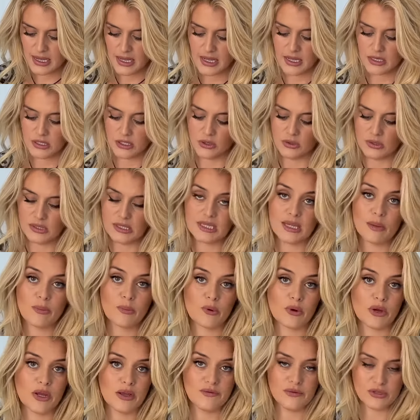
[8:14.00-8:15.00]
too
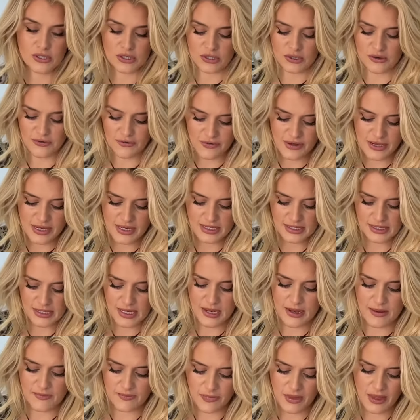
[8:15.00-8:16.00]
slippery of a surface.
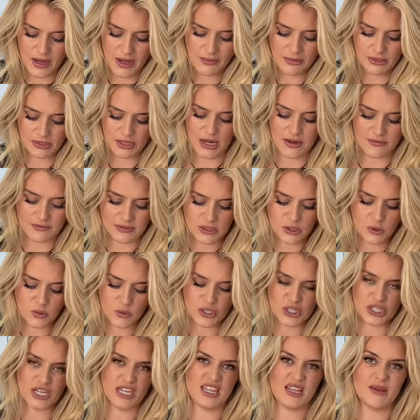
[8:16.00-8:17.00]
And I'm just kind of
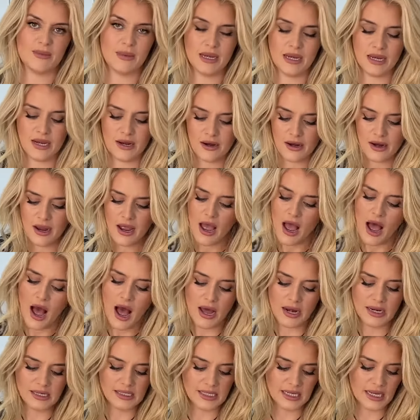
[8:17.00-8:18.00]
squishing them in here.
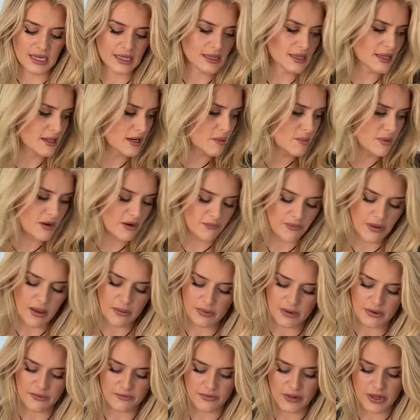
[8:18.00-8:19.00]
Honestly, a little bit of
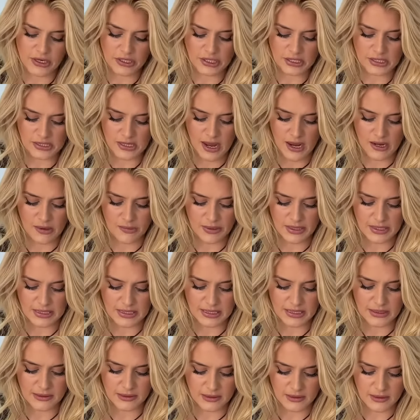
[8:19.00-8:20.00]
pumpkin flesh is not a big
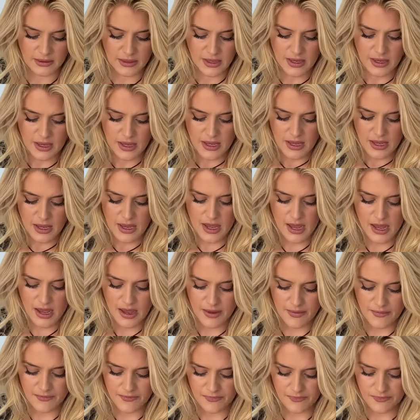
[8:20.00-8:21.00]
deal.
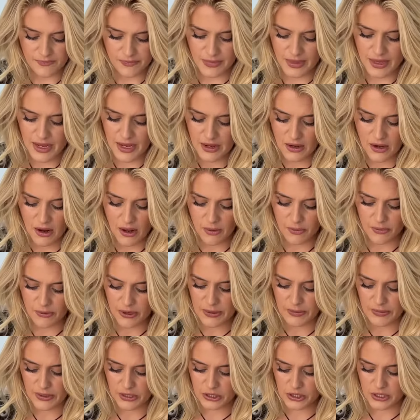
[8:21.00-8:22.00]
It all pretty
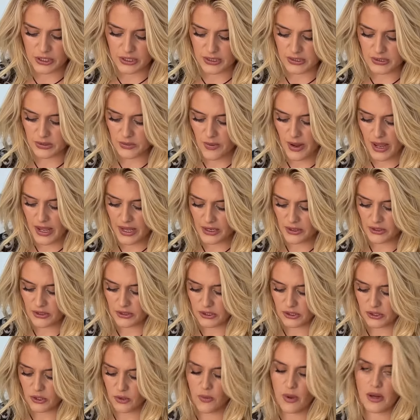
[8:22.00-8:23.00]
much cooks away. You
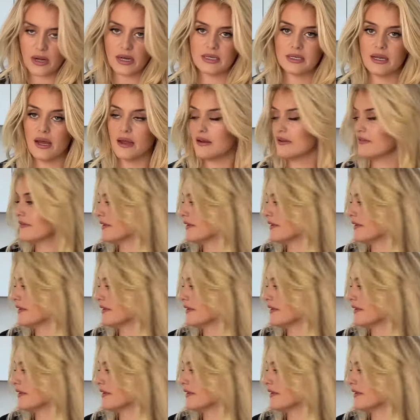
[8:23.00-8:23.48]
just don't want a ton of